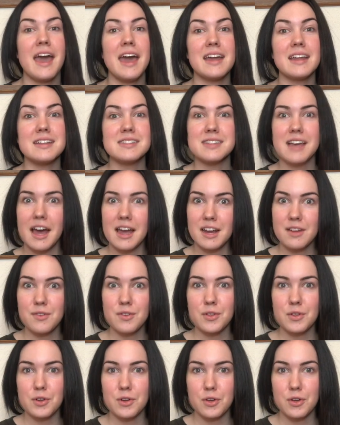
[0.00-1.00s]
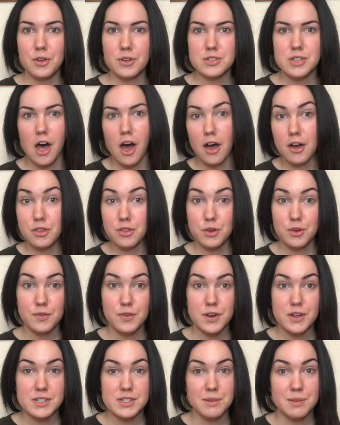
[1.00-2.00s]
and it's kind of a little talk through
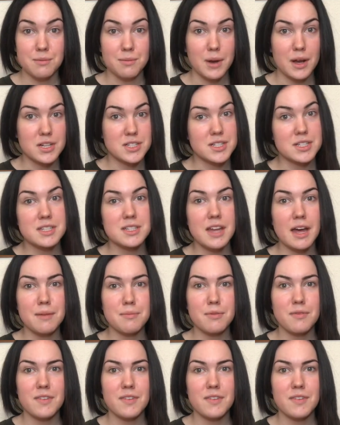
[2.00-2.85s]
first impressions type